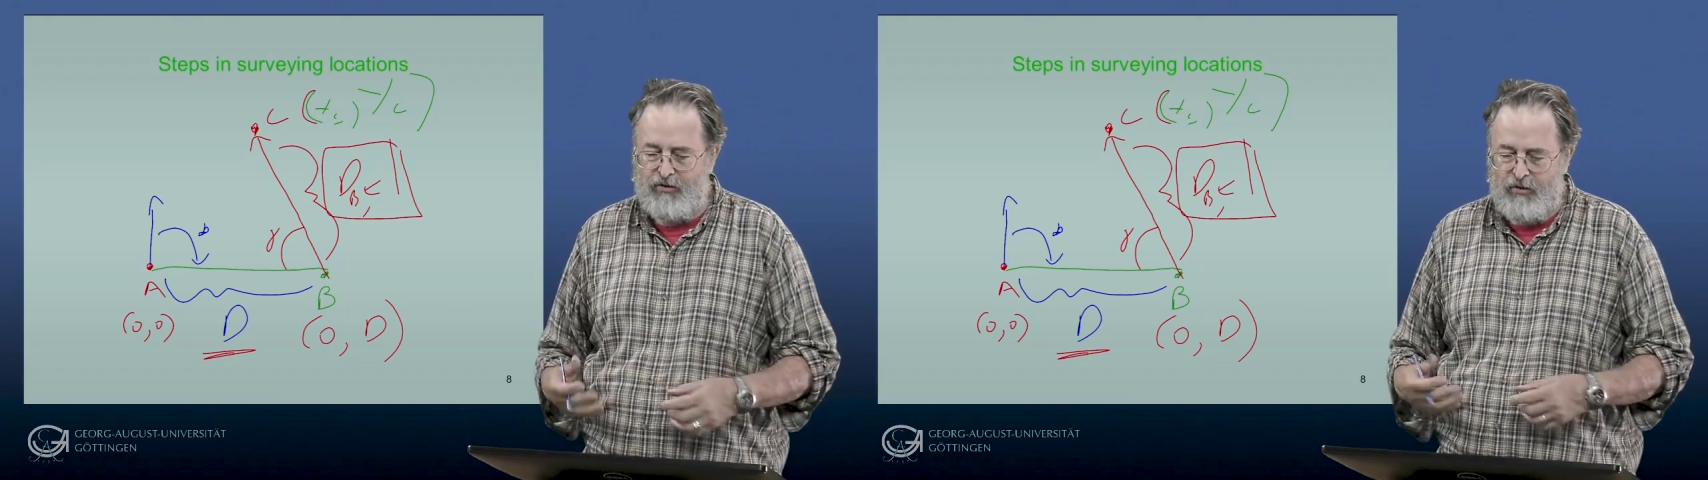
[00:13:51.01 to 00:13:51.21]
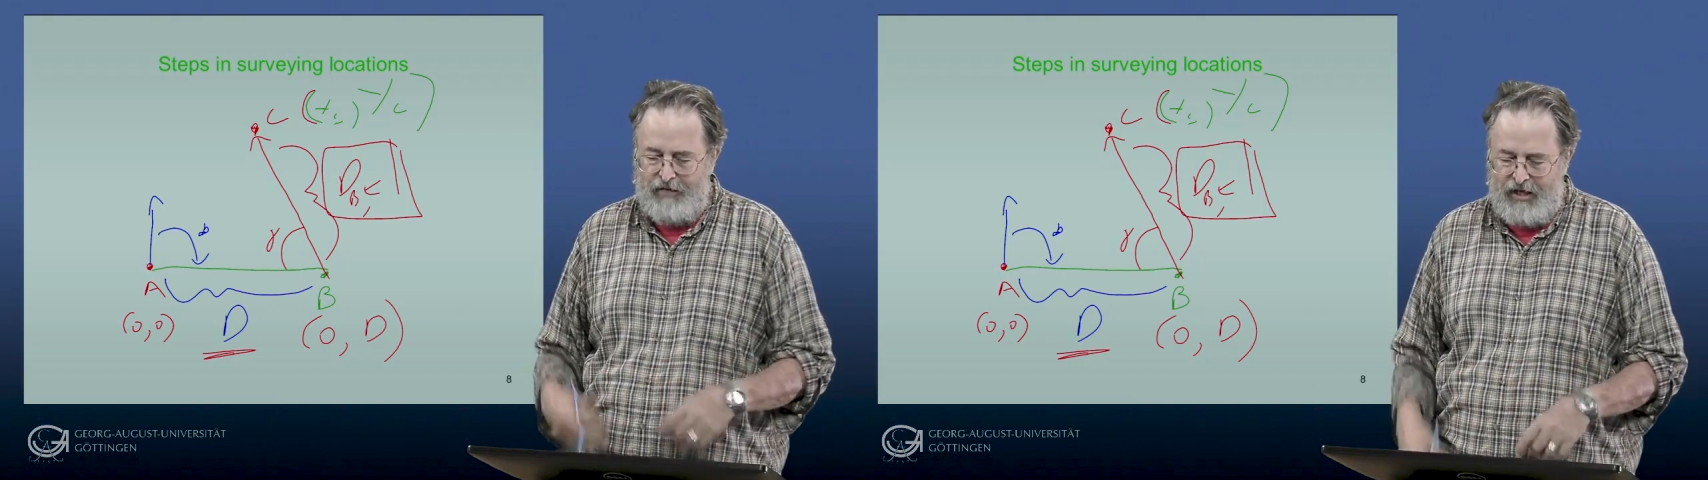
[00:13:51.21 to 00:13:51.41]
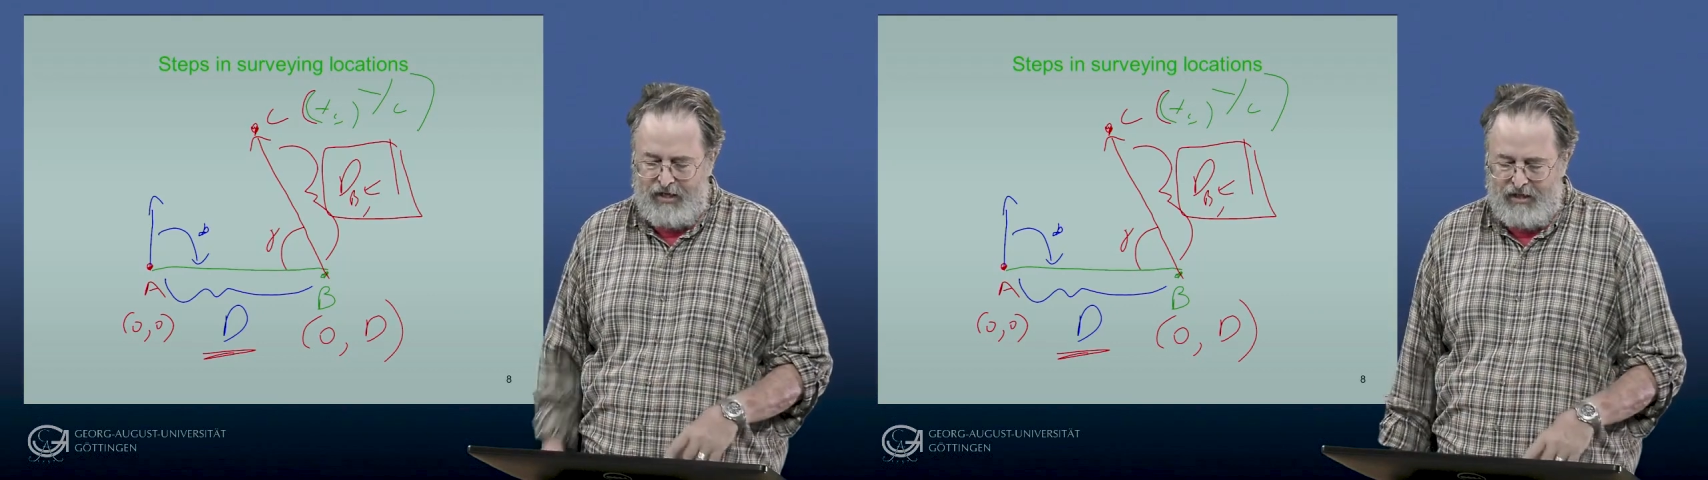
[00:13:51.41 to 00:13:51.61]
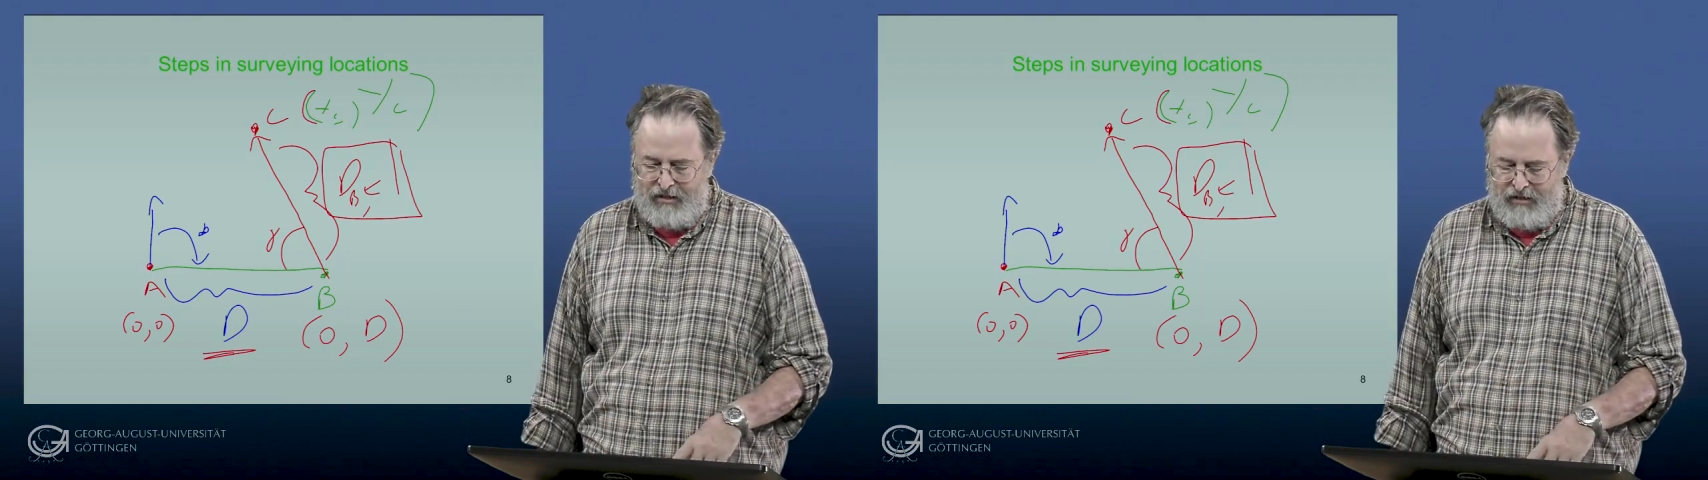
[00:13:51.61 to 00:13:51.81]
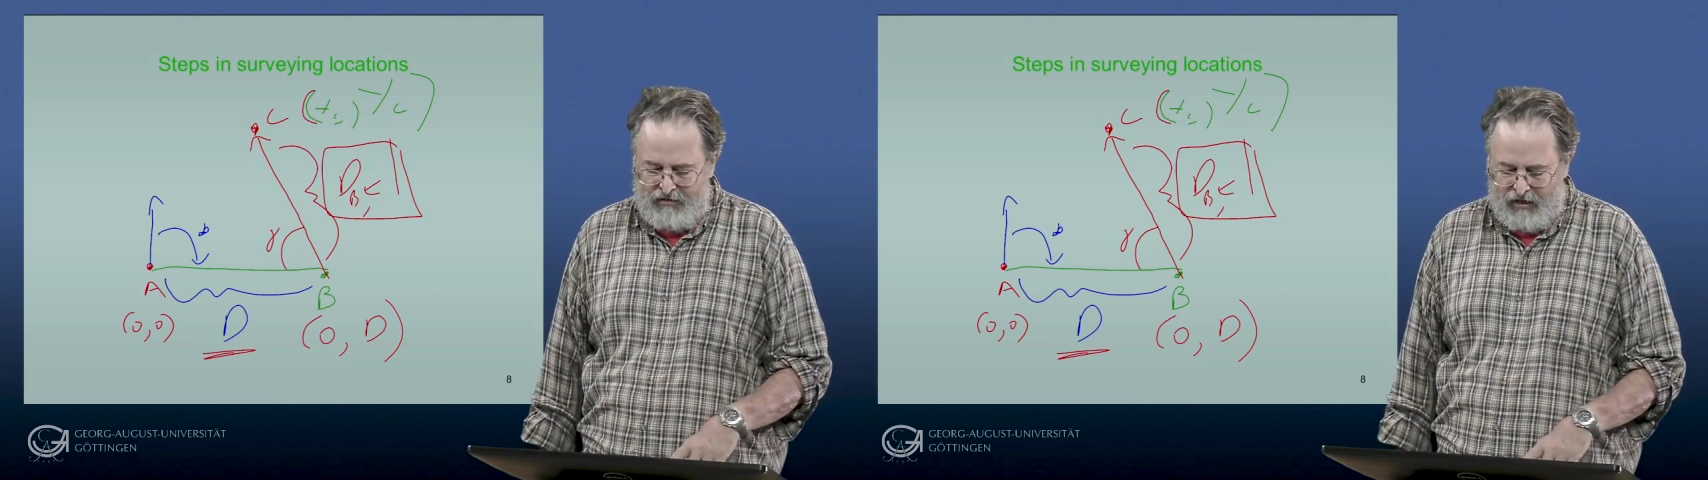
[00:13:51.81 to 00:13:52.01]
surveying
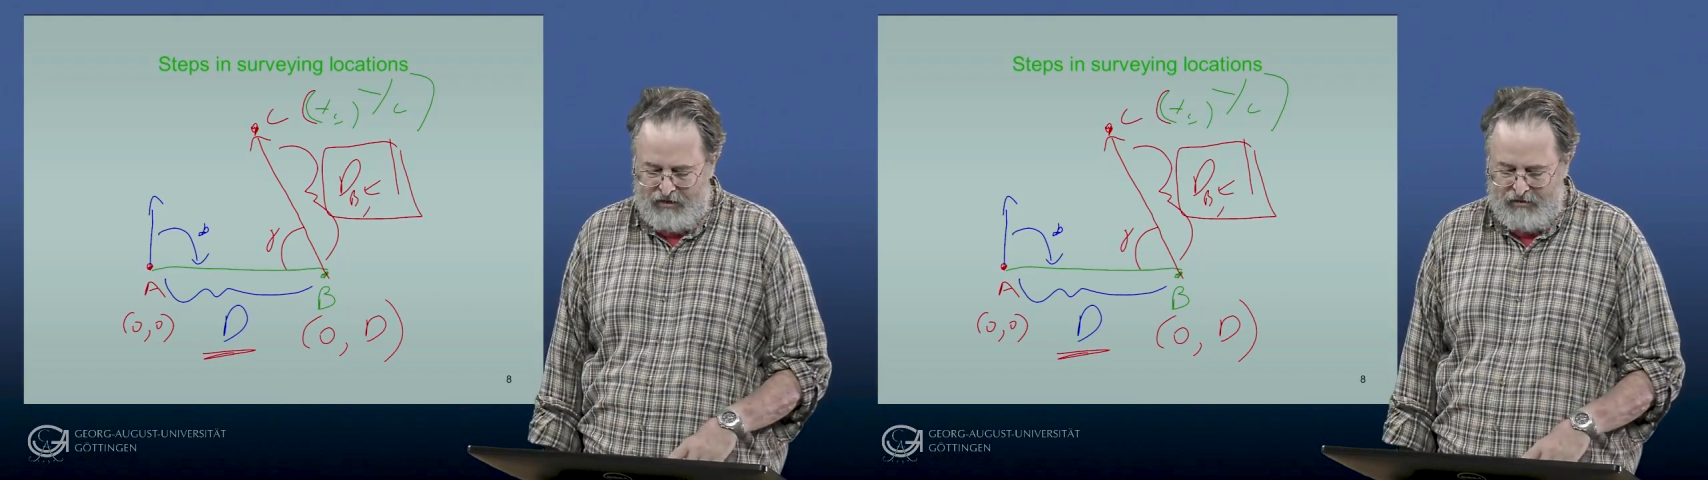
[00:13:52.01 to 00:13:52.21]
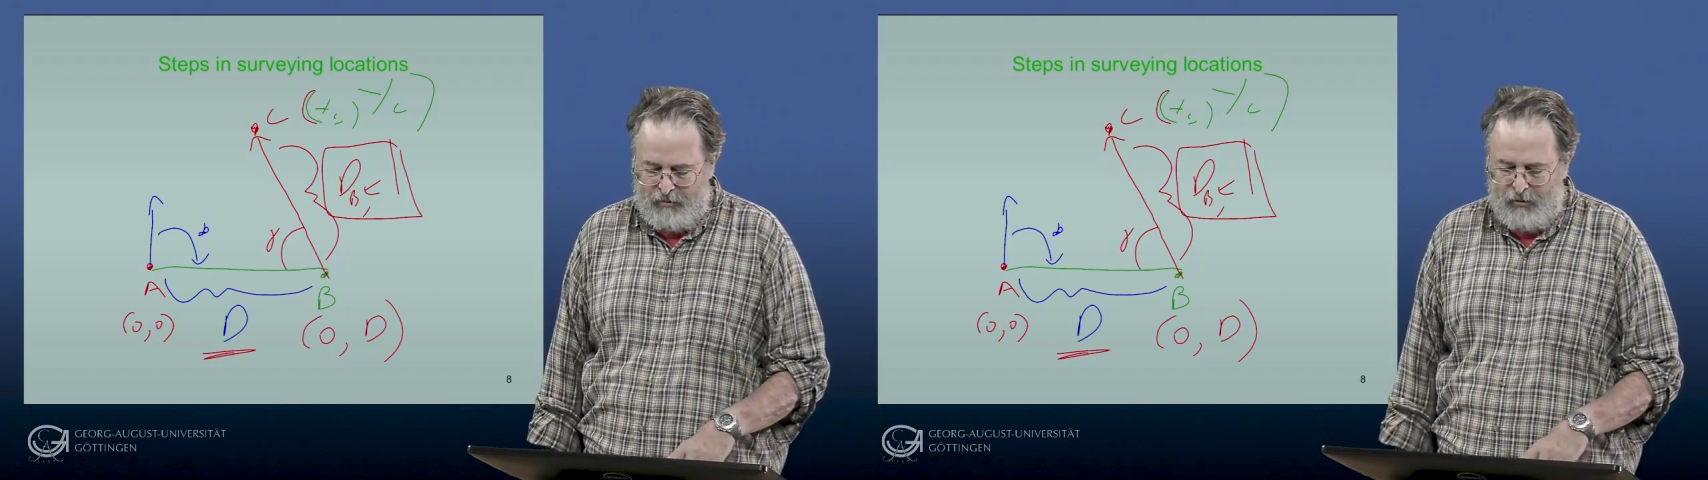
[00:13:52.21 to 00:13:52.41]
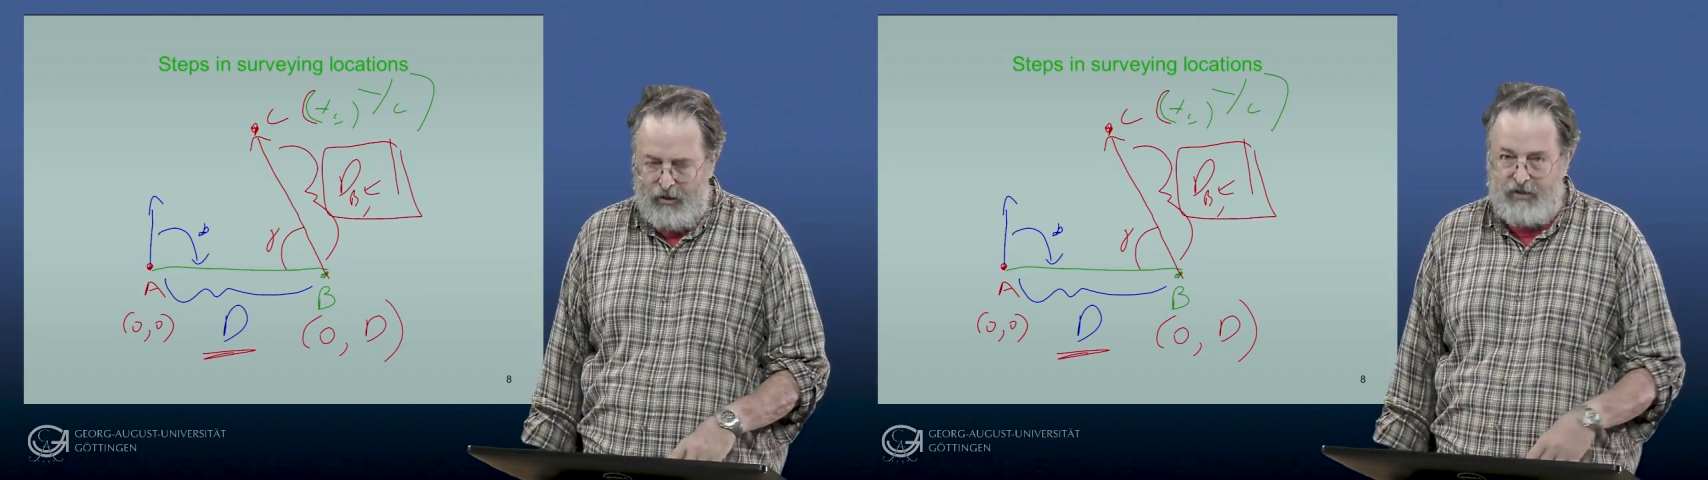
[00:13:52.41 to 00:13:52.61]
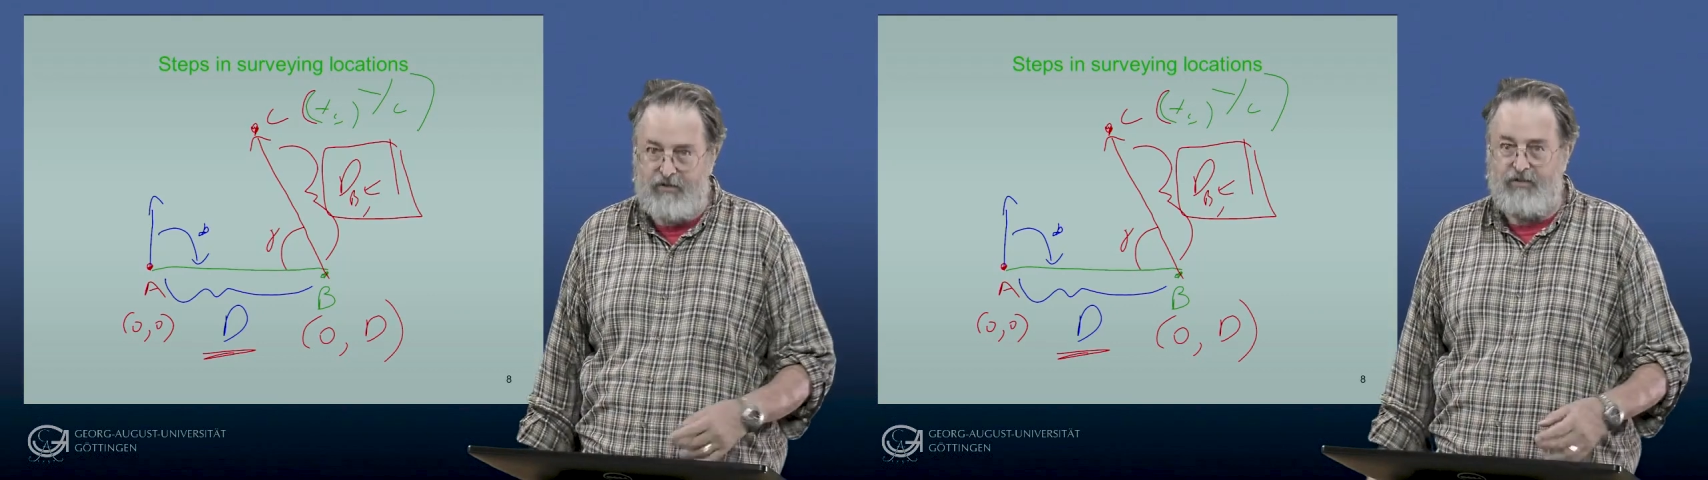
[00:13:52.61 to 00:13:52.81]
in these kinds of points.